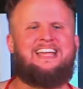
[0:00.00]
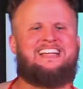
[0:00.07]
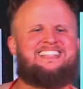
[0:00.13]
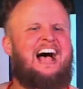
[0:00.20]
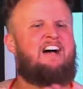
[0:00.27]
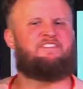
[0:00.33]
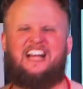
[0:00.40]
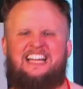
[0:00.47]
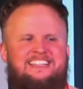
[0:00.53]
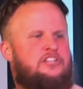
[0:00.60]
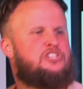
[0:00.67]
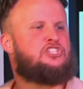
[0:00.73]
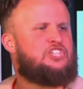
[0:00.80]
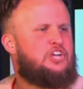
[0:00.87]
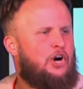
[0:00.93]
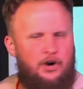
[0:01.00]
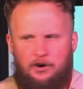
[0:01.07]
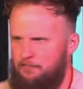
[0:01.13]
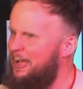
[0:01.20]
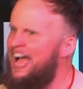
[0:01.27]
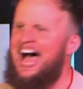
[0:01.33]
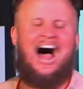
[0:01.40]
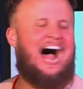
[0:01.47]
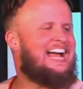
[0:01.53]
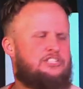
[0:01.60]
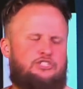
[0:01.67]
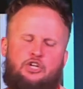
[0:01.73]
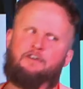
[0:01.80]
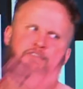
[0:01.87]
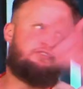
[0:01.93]
because I've got to serve. I
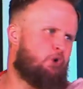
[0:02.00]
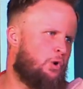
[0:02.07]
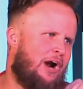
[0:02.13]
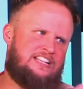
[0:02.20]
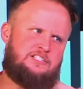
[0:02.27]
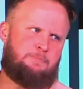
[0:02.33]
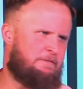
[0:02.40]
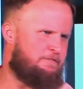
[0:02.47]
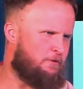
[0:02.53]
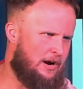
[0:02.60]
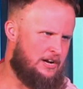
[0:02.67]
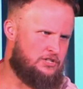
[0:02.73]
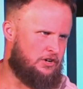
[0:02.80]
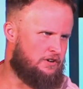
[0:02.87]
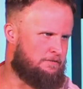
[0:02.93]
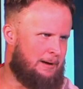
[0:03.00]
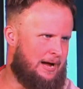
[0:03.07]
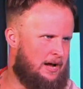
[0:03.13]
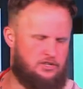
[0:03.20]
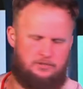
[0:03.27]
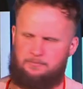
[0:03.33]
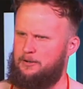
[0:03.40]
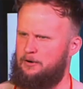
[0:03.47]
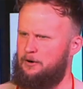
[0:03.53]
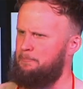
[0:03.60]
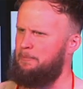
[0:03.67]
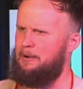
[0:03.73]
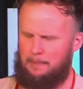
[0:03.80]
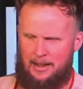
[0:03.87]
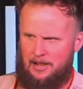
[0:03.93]
serve Christ before I serve my husband or
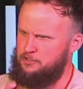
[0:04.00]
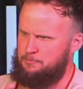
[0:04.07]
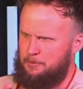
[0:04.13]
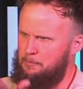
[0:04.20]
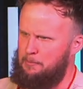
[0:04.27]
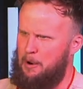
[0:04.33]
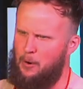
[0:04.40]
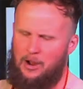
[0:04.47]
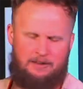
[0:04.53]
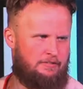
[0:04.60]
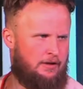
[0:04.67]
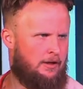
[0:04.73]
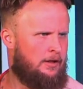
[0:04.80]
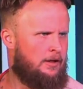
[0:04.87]
my wife.